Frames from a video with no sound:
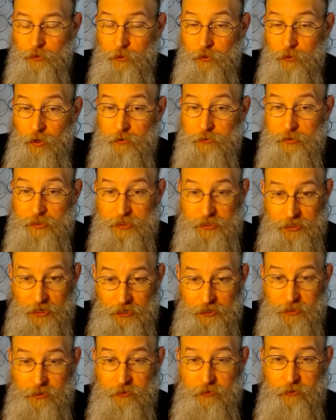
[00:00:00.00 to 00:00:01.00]

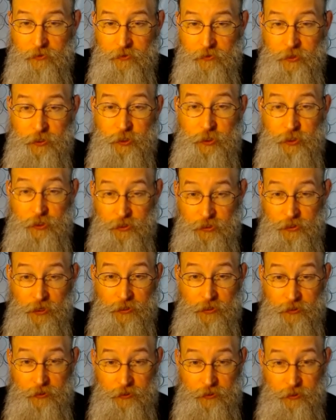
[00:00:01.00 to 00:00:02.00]
detective that she
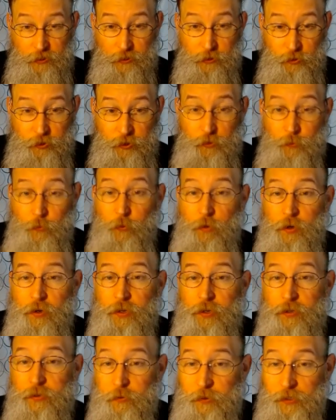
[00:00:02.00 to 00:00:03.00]
sent to do some work
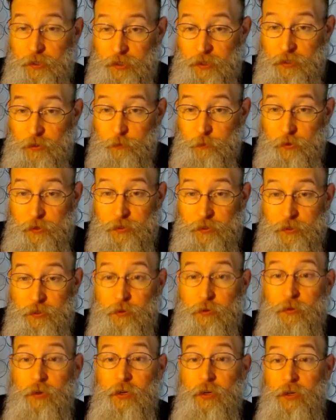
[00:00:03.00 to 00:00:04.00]
that he didn't want to
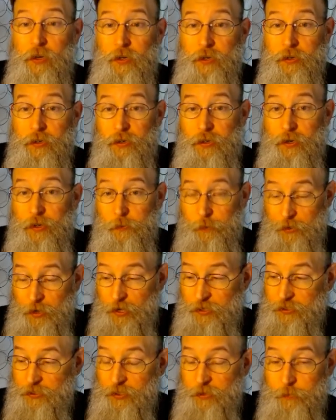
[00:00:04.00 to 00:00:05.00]
do, and it ended up
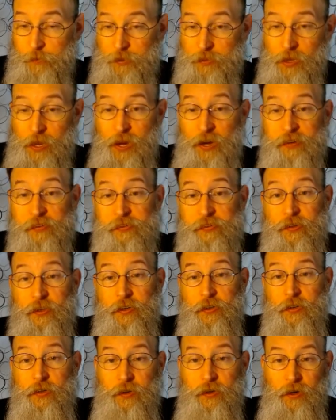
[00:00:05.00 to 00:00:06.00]
costing him his life.
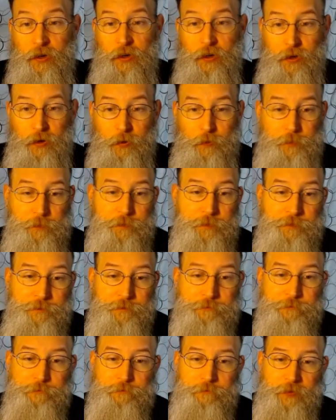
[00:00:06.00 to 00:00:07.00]
And
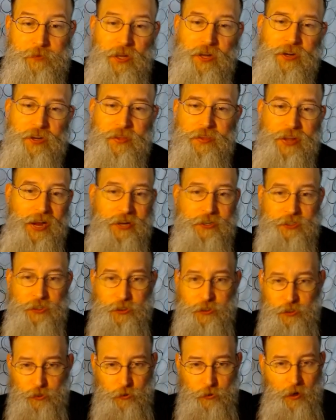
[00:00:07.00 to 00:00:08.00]
in that,
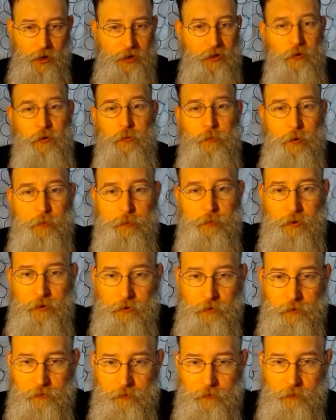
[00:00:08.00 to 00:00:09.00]
she's trying to remember
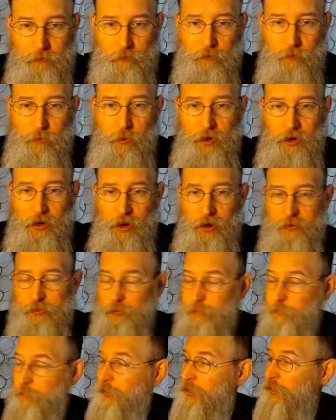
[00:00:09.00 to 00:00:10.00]
what Gotham
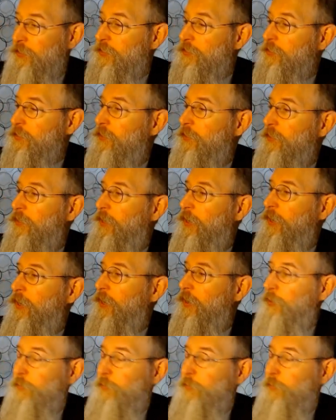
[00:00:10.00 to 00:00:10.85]
was. Yeah,